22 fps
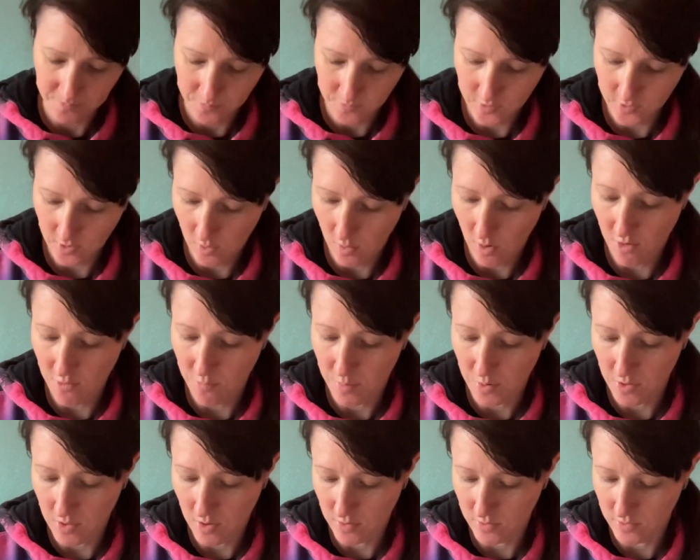So I've
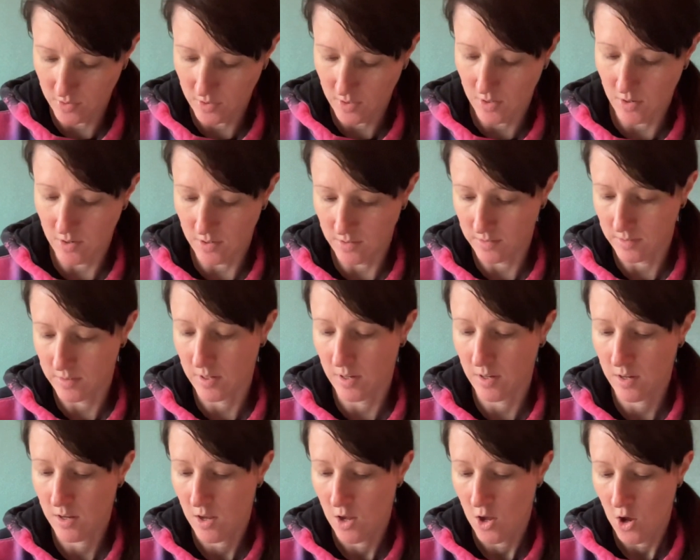put those in a nice
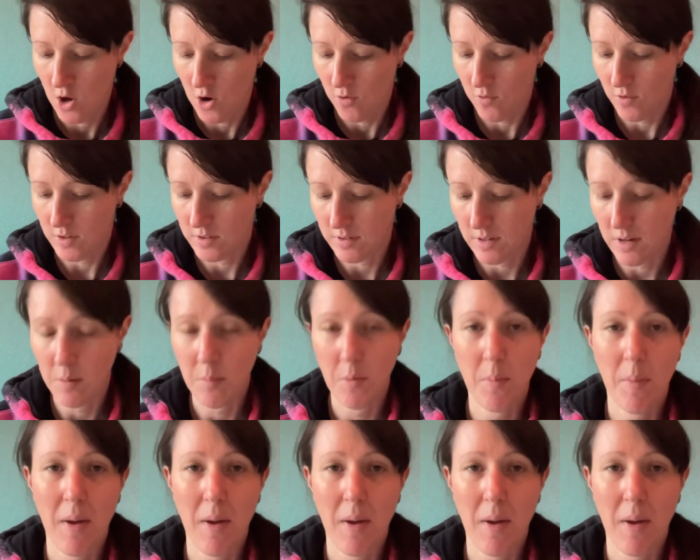resealable